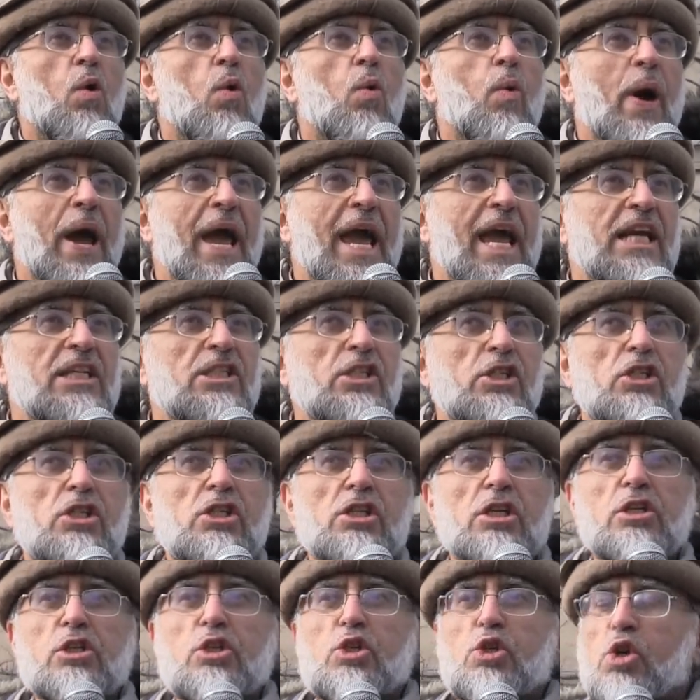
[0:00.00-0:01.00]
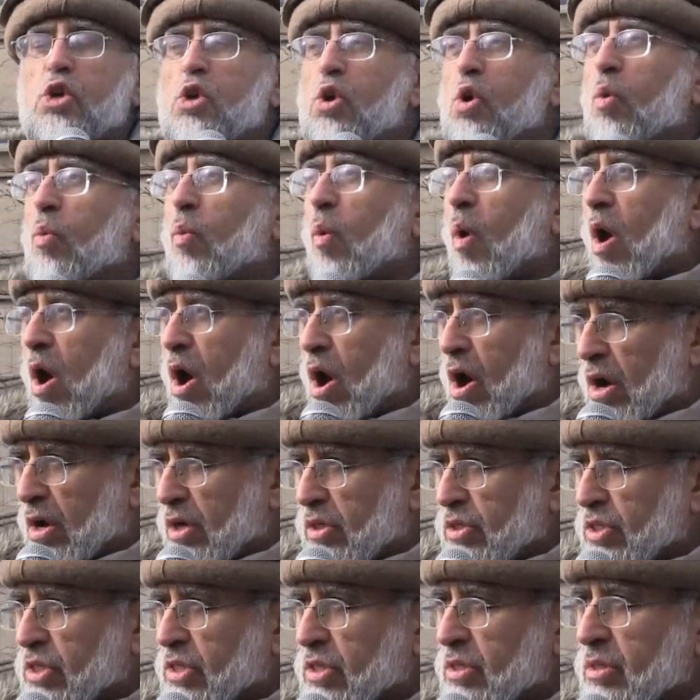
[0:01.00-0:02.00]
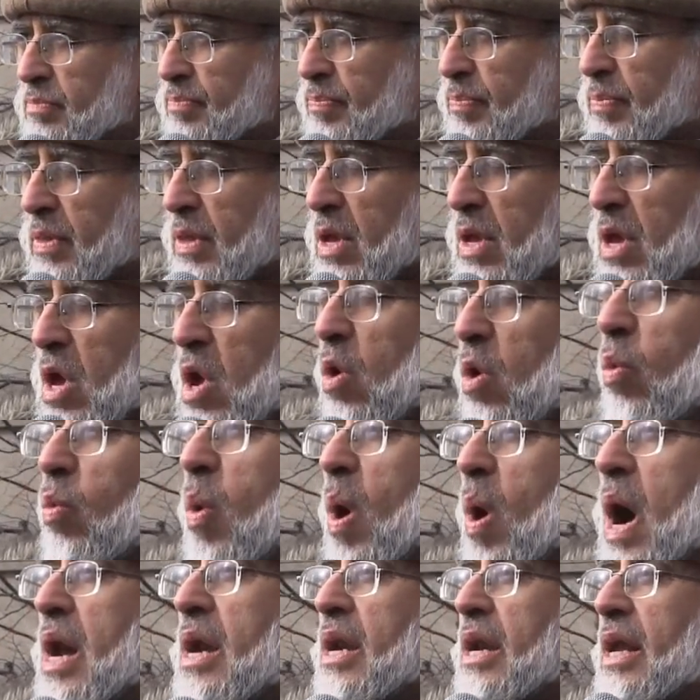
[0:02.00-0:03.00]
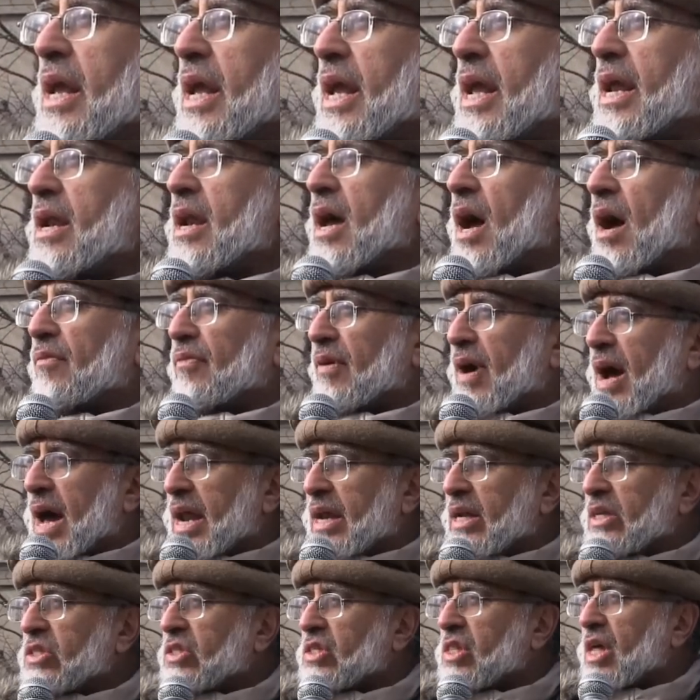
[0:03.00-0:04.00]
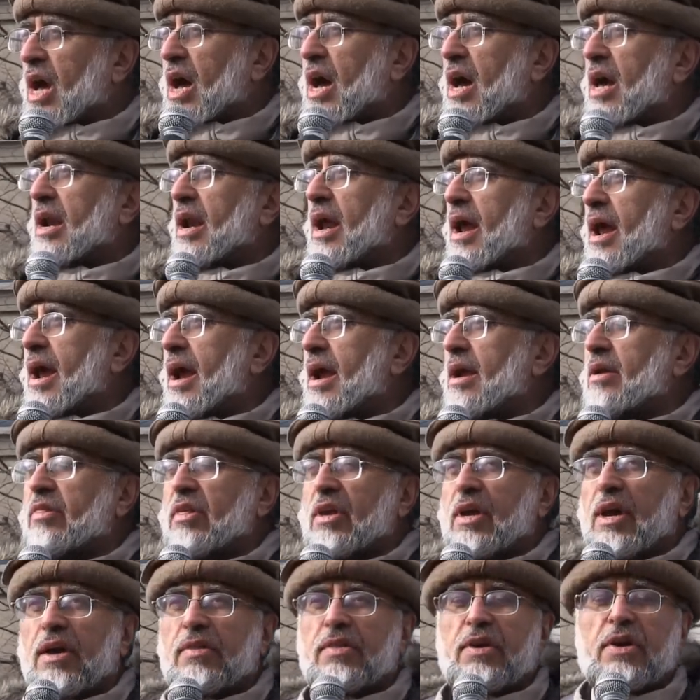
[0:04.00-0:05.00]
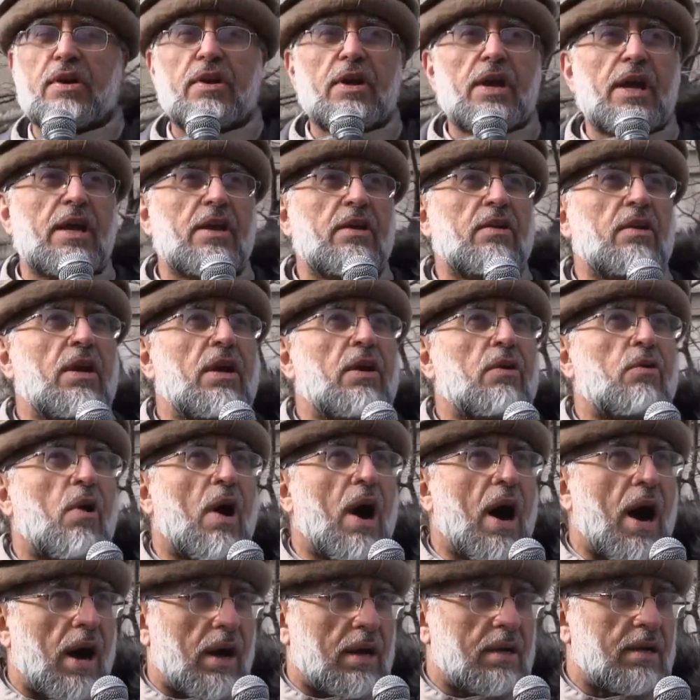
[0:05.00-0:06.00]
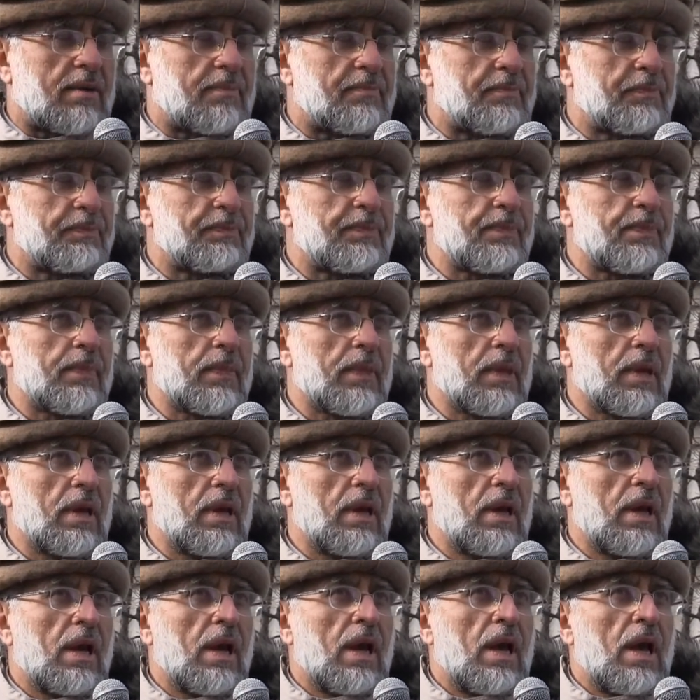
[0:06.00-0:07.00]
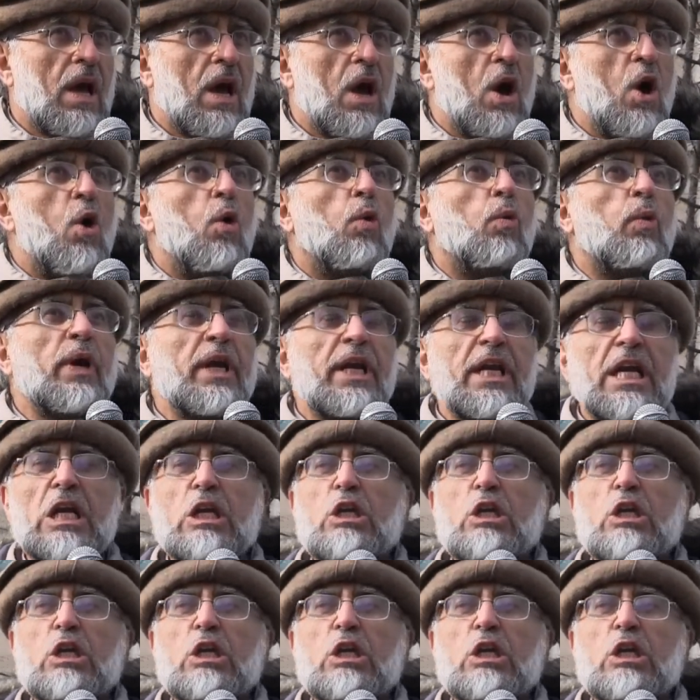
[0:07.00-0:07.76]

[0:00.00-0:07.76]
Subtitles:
waged two wars, one in Afghanistan and the other in Iraq. We